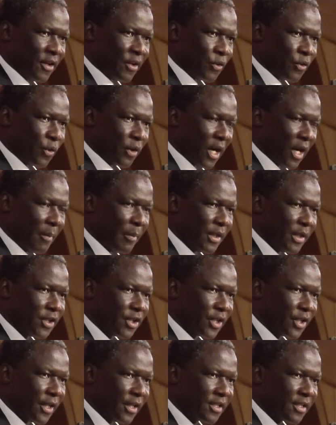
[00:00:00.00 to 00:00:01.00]
to come and
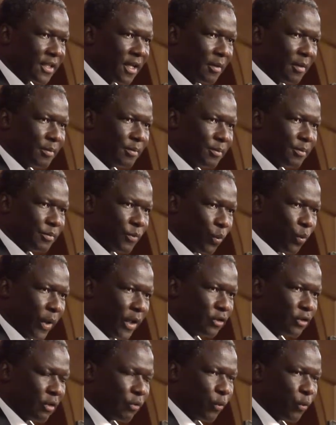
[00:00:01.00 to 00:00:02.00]
share some
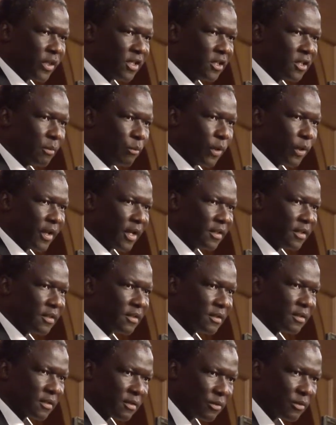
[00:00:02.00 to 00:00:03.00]
words of wisdom with
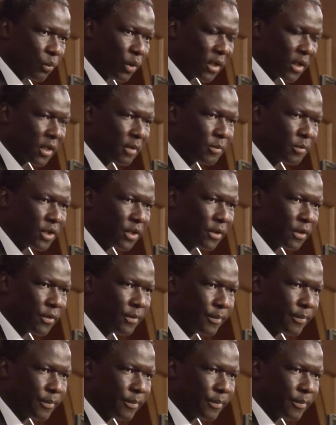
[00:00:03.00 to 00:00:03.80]
us. Welcome, sir.